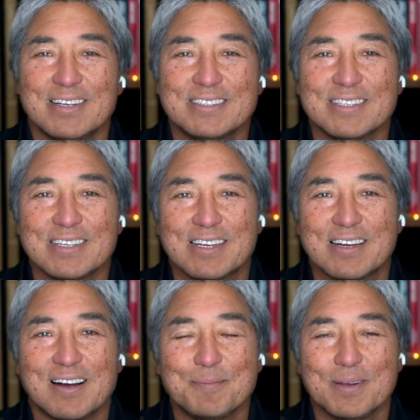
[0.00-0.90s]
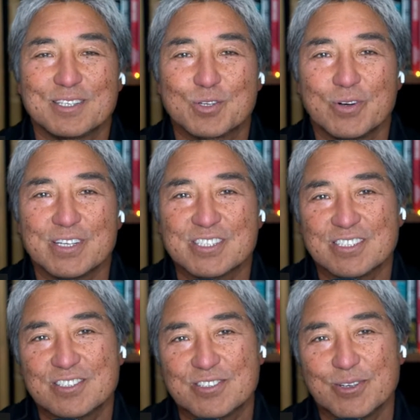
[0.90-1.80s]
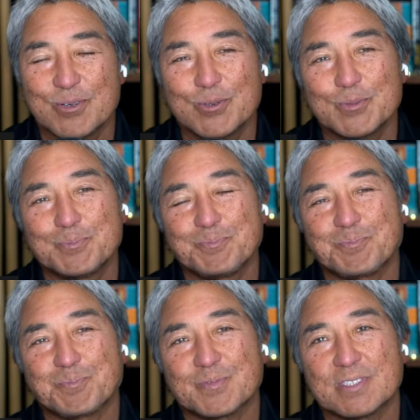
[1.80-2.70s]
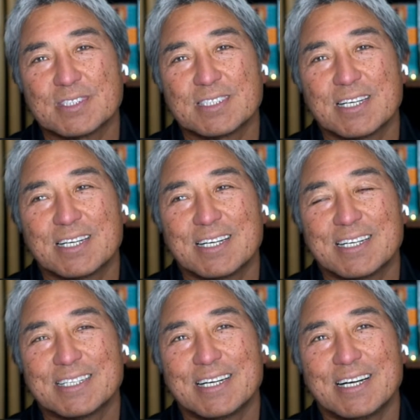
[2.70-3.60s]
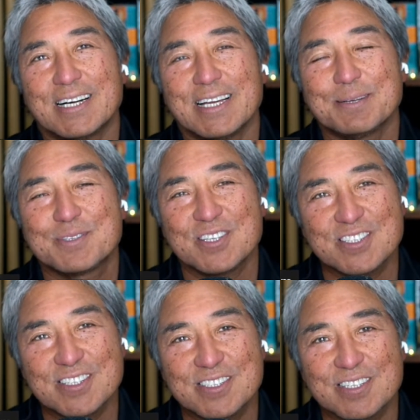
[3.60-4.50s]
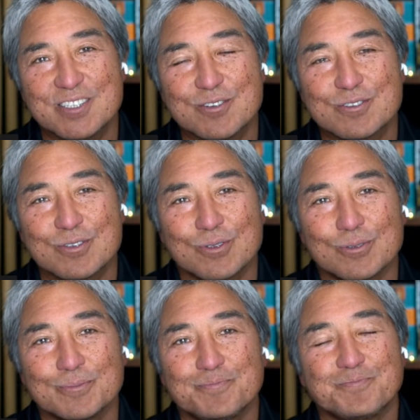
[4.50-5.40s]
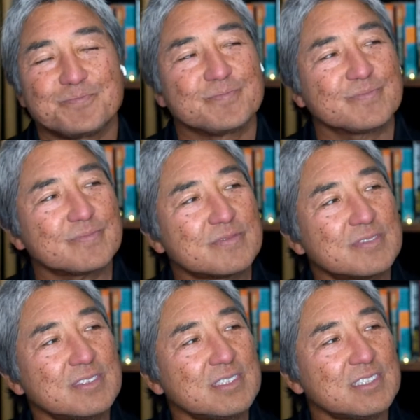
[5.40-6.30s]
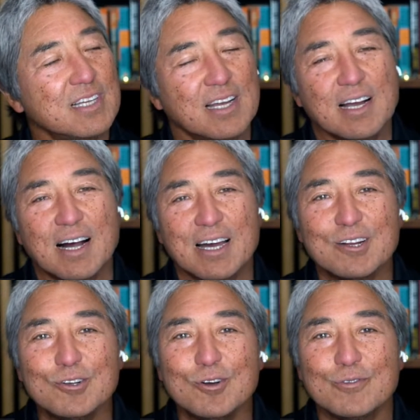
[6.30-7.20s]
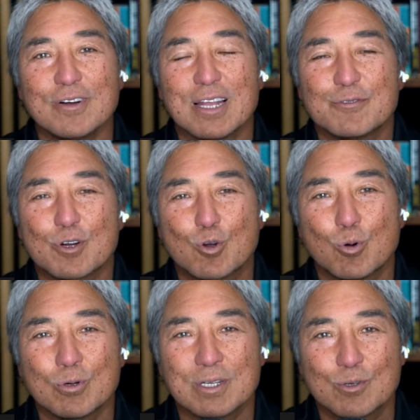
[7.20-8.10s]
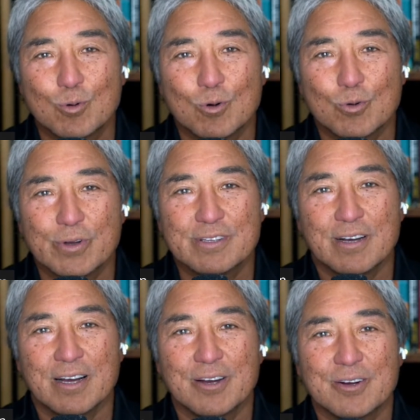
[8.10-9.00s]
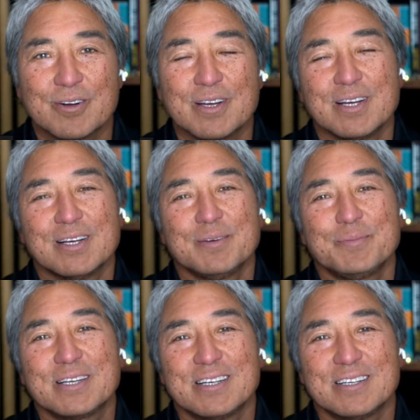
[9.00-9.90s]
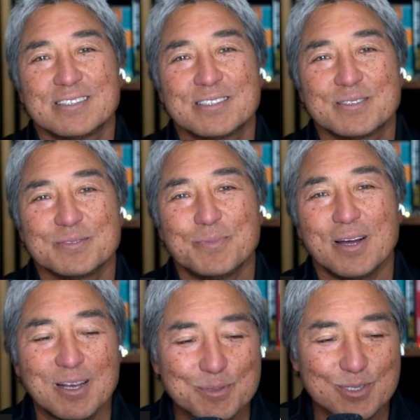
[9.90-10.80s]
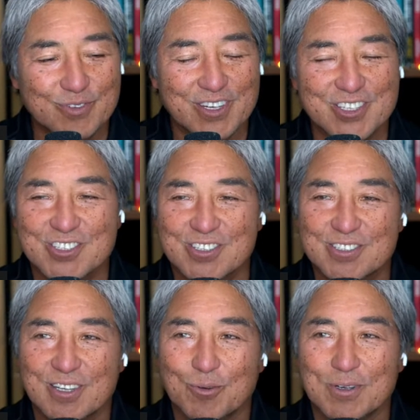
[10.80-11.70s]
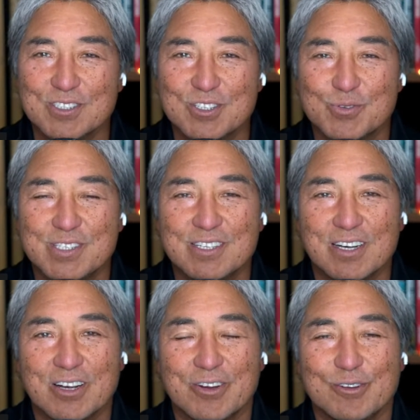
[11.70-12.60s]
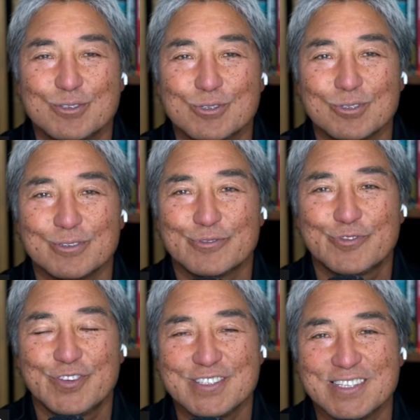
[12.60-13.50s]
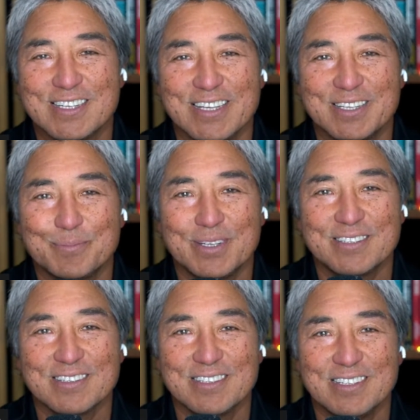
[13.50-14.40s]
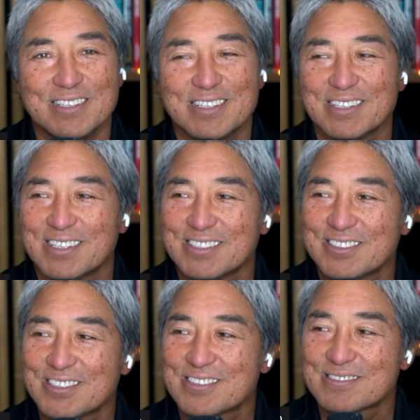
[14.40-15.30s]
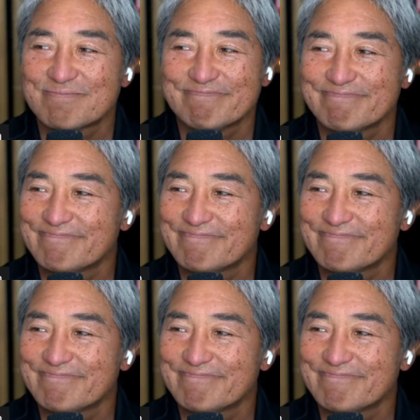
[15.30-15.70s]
that's a complex question. So I am 66 years old. I don't know if I'll ever quote unquote retire, because my observation is that once you retire, you sort of physically and mentally just,